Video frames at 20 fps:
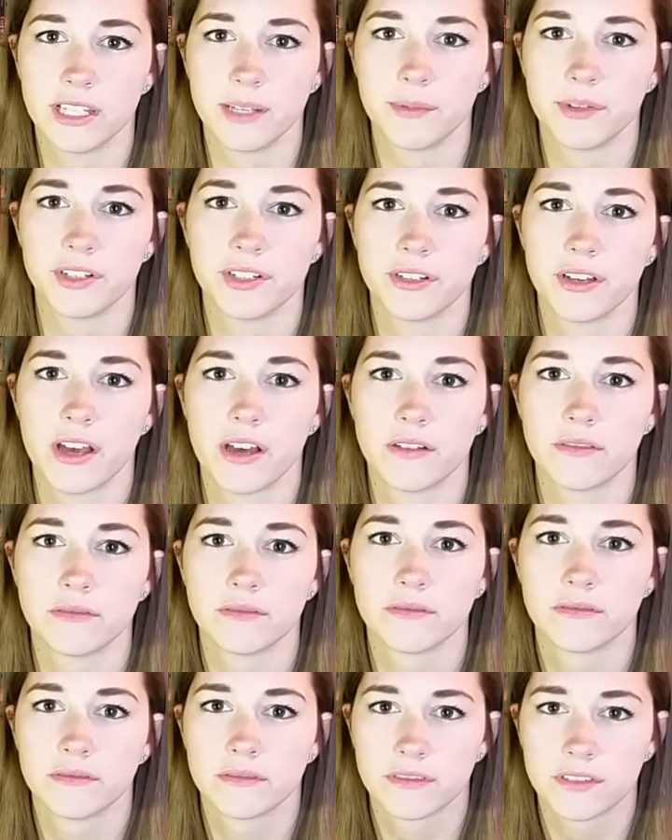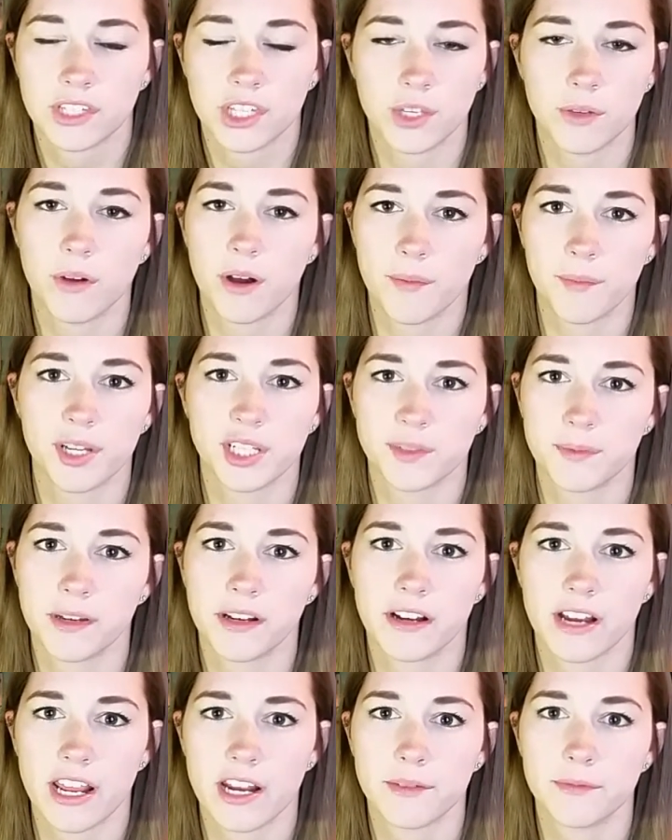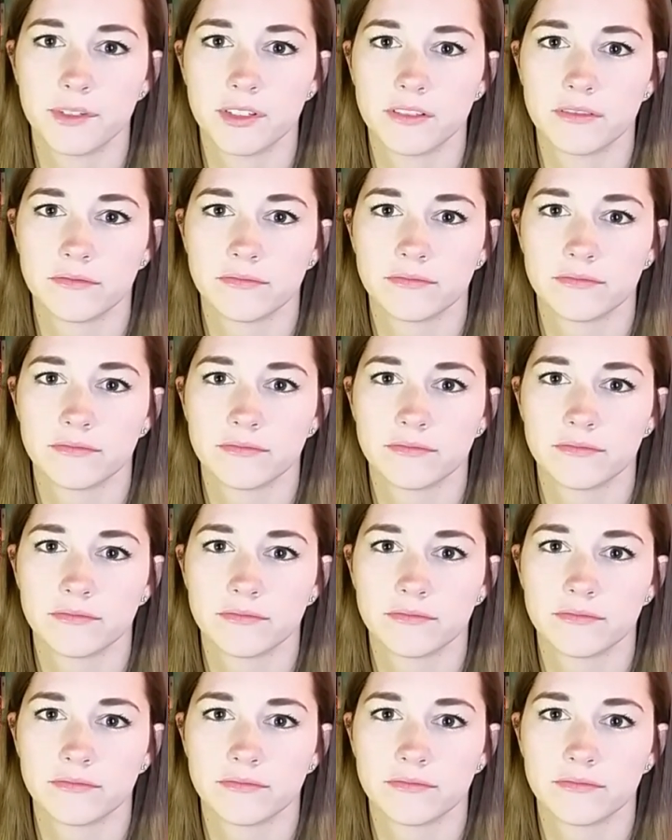Leigh Bardugo. You are my spirit animal.